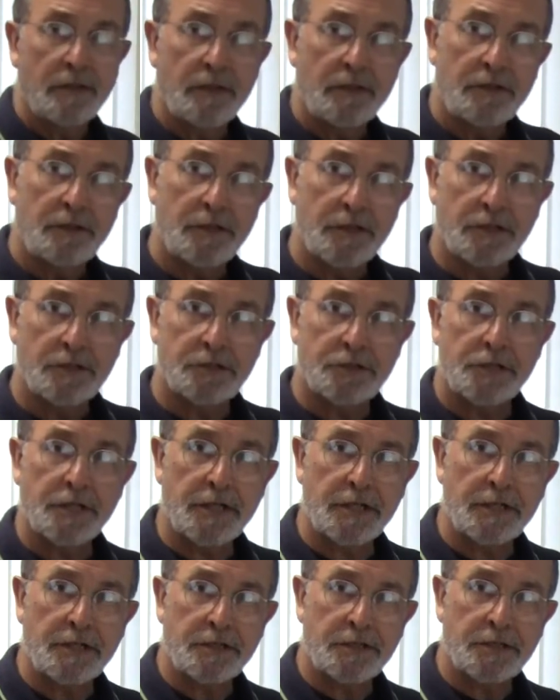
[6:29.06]
the
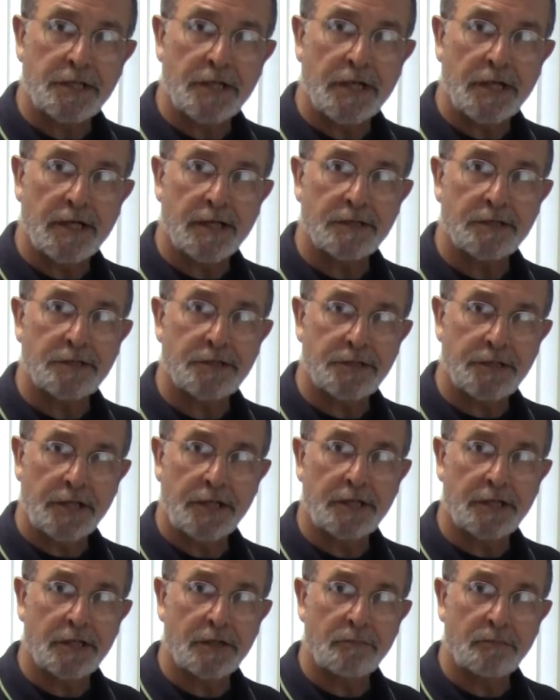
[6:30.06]
exchange has
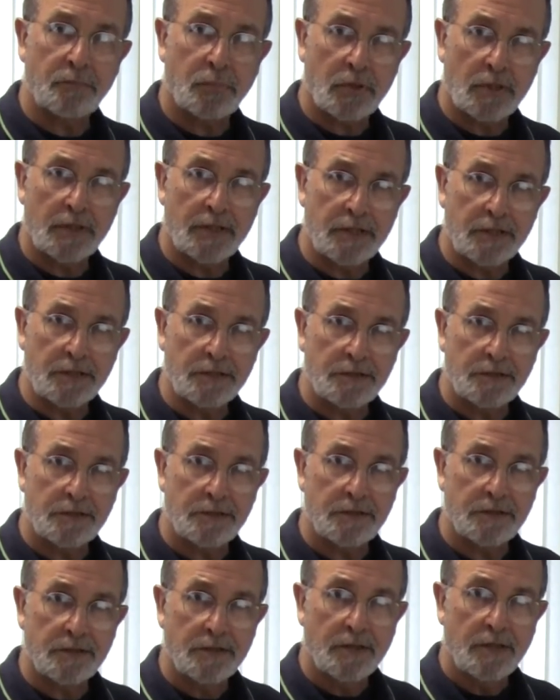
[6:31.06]
taken
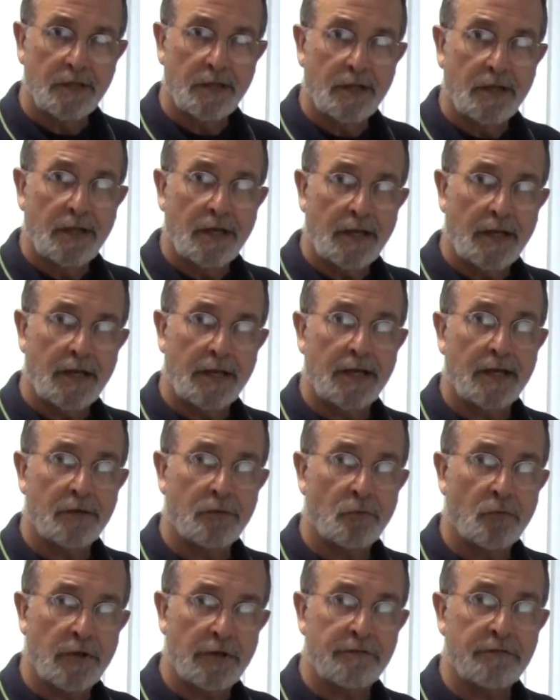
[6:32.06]
place
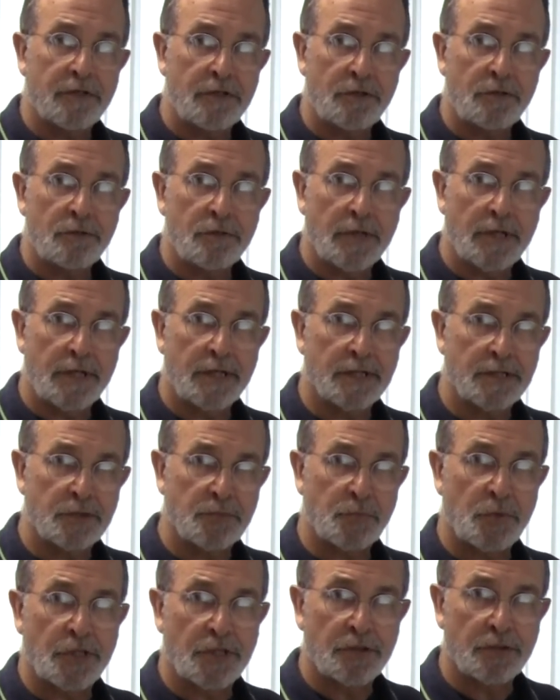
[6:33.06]
and revenue has
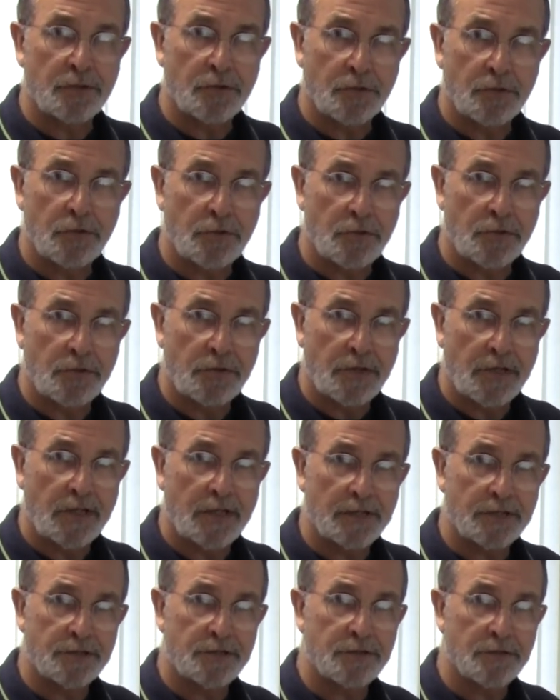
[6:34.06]
been earned,
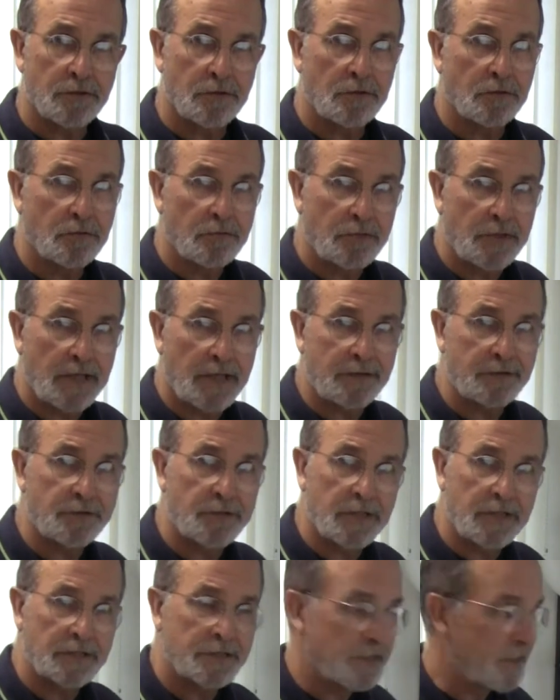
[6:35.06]
and so that
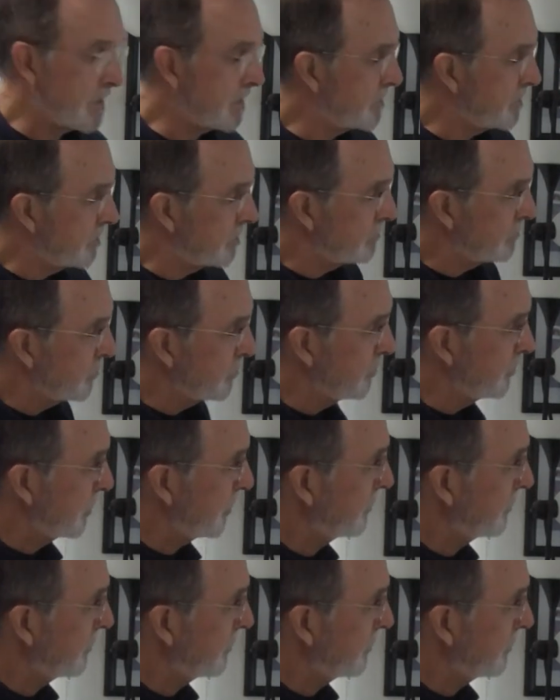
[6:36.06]
transaction would be